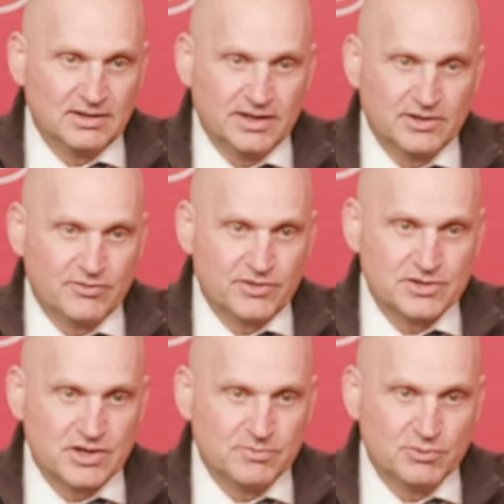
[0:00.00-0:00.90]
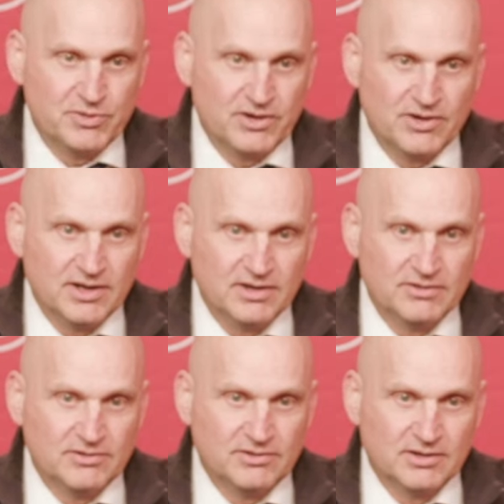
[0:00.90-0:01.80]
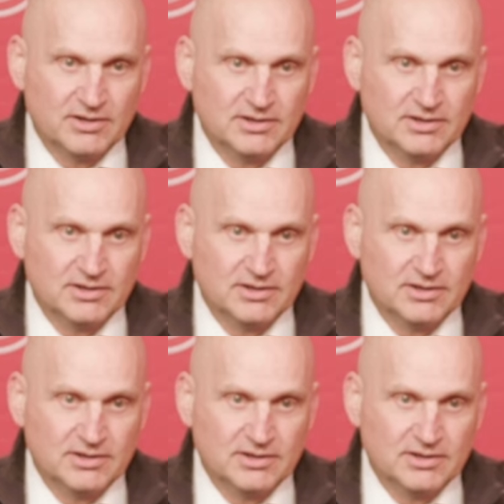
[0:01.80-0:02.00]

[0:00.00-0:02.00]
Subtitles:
I liked our first couple periods.